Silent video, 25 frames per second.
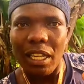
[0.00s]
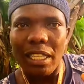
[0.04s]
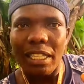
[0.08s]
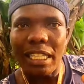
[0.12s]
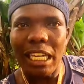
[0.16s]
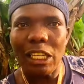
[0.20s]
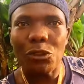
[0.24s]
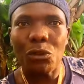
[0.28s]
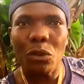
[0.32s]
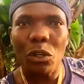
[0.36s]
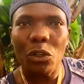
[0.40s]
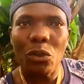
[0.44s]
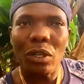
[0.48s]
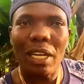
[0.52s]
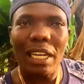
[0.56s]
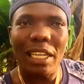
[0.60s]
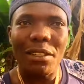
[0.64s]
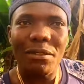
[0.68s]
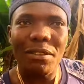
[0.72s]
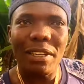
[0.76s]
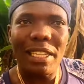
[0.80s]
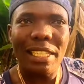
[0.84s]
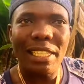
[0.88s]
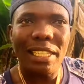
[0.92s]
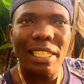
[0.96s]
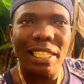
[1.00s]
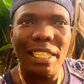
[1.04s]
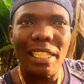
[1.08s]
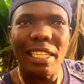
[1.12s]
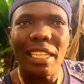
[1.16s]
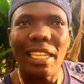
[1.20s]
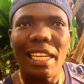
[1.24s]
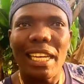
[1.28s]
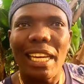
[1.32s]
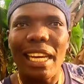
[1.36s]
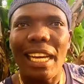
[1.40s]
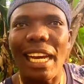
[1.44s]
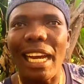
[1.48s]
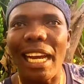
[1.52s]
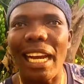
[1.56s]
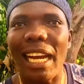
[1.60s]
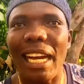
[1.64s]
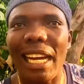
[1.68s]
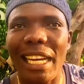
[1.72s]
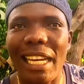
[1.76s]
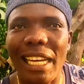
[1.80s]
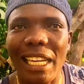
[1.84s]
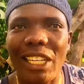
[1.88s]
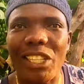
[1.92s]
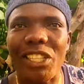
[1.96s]
That's why you can even see
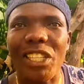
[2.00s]
uh, uh,